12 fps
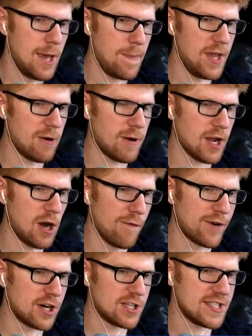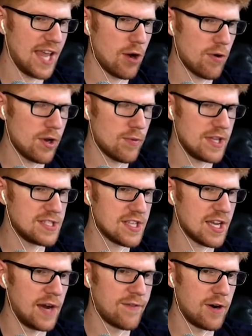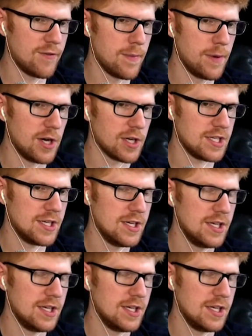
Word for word: Peering over, Sayori reads the cover of the book.